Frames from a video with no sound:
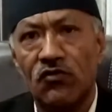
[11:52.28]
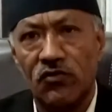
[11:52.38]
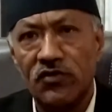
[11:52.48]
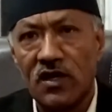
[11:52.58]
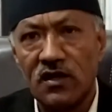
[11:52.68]

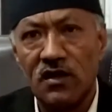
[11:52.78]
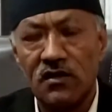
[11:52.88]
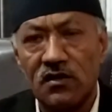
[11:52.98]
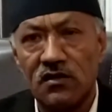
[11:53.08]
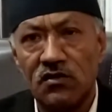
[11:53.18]
We are
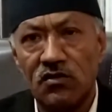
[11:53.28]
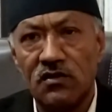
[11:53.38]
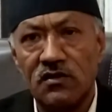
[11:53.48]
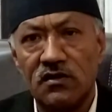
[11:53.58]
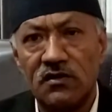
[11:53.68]

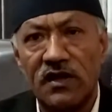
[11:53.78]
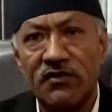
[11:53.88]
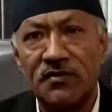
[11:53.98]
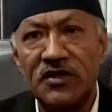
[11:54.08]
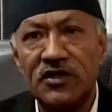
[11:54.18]

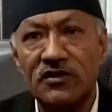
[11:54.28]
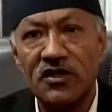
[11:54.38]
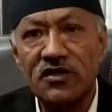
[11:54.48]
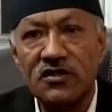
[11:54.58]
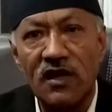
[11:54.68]
having a meeting
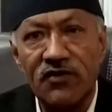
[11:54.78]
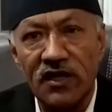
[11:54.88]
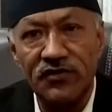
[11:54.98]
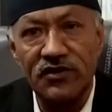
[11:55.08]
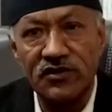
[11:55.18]
just after I
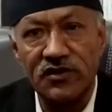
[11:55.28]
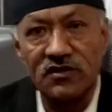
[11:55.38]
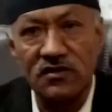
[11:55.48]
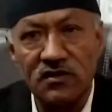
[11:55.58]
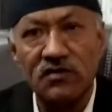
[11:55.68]
finish
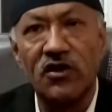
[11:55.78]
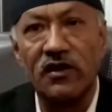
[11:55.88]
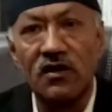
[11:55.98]
this thing.